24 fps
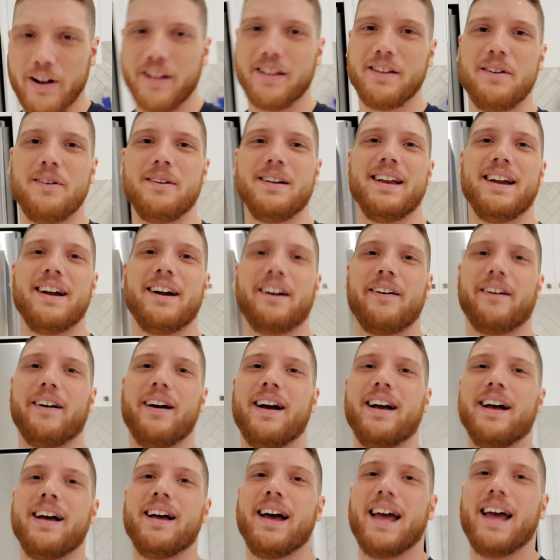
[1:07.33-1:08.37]
the new
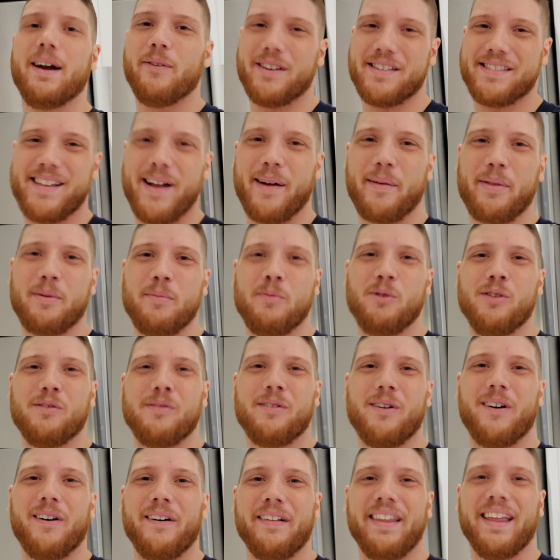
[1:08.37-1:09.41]
year. It was time to
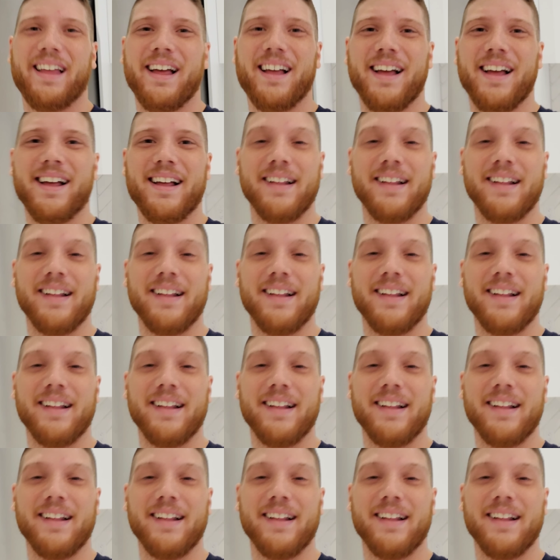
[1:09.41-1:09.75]
move on.